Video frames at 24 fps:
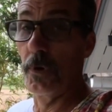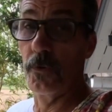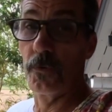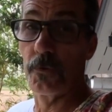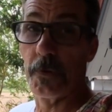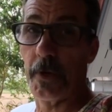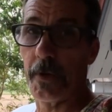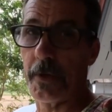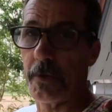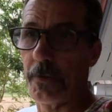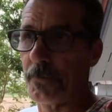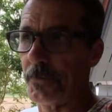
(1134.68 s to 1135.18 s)
it was
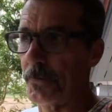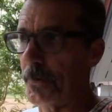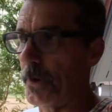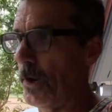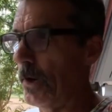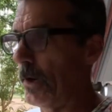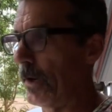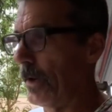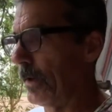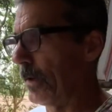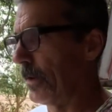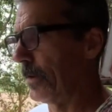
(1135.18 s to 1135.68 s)
like a
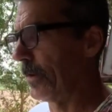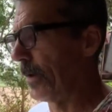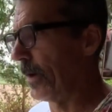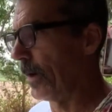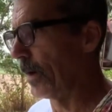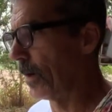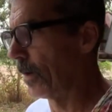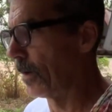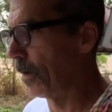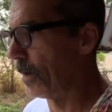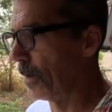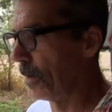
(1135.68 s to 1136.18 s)
sauna in
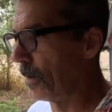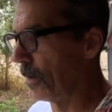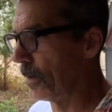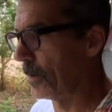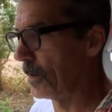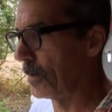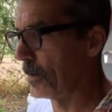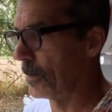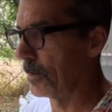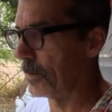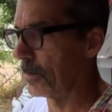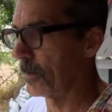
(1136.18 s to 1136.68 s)
there.
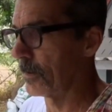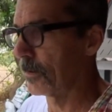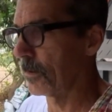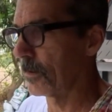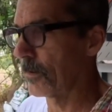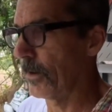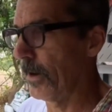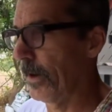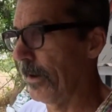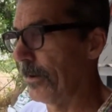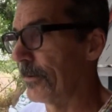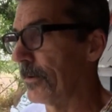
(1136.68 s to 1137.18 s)

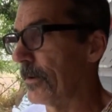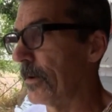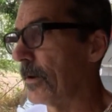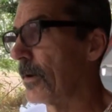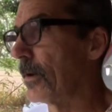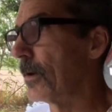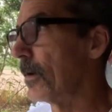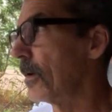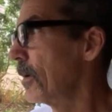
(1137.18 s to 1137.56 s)
Crazy.